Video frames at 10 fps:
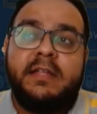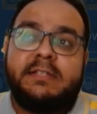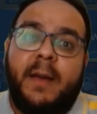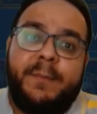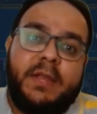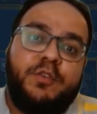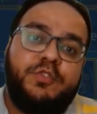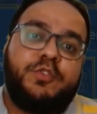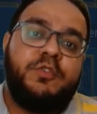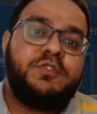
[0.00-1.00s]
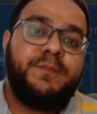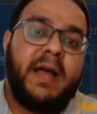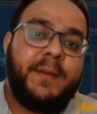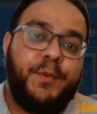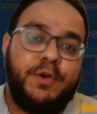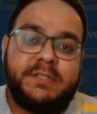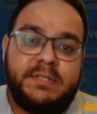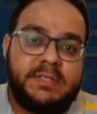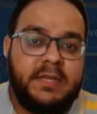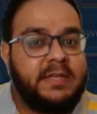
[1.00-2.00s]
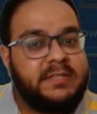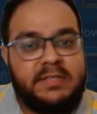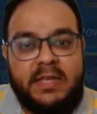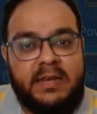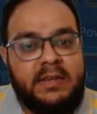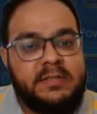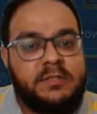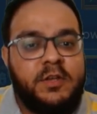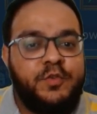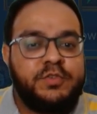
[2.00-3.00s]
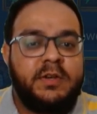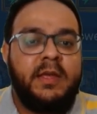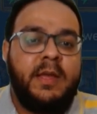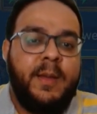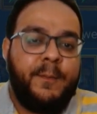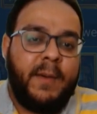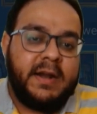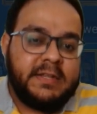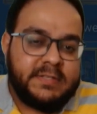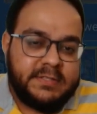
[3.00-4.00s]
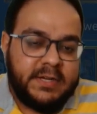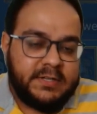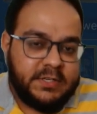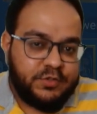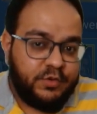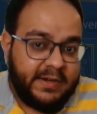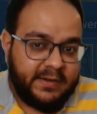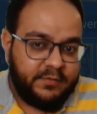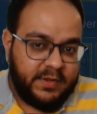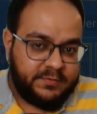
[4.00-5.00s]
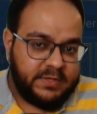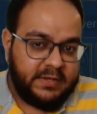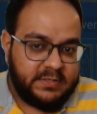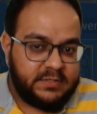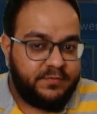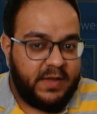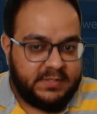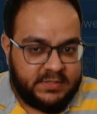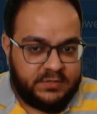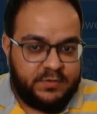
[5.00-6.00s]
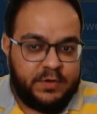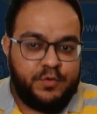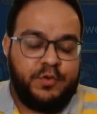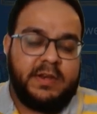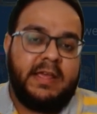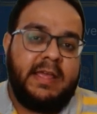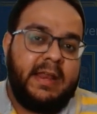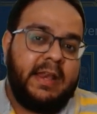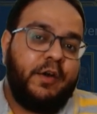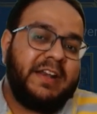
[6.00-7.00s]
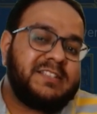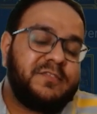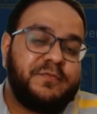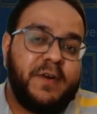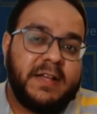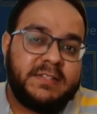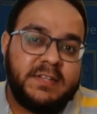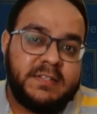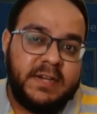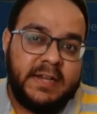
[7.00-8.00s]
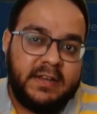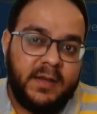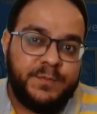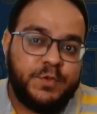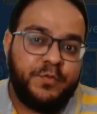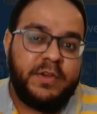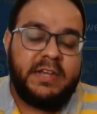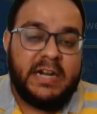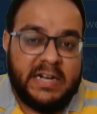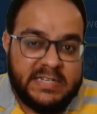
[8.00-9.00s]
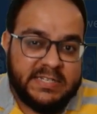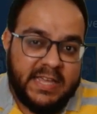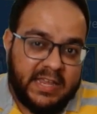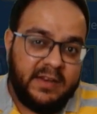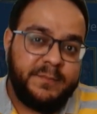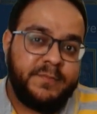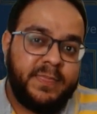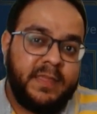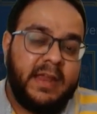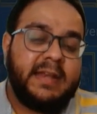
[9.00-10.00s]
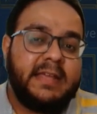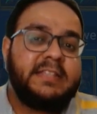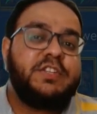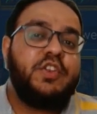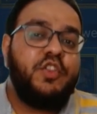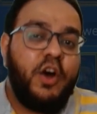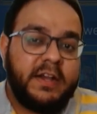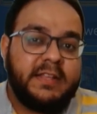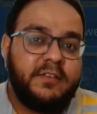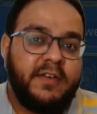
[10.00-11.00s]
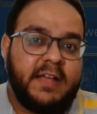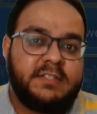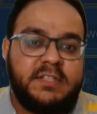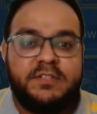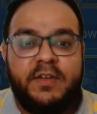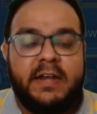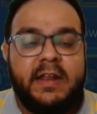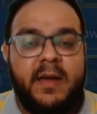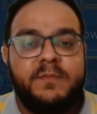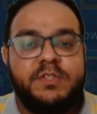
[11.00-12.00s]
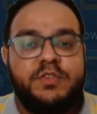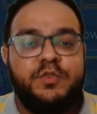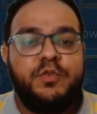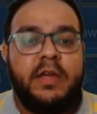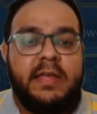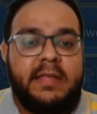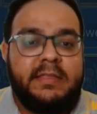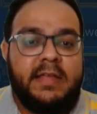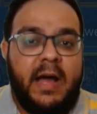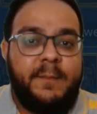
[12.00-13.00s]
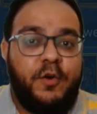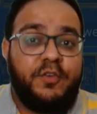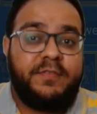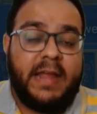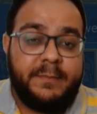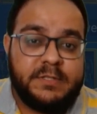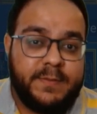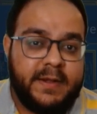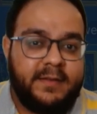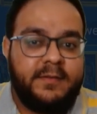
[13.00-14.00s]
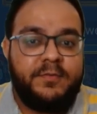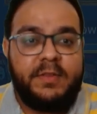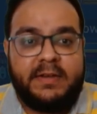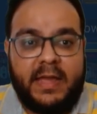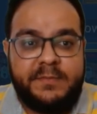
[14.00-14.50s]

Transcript: champion who throws back poisons is an easy solution. Marius is there just to clear the waves, and it's the fastest way to do it. Now, it is the fastest in terms of turns taken. It is not the fastest when it comes to the amount of time spent. For the time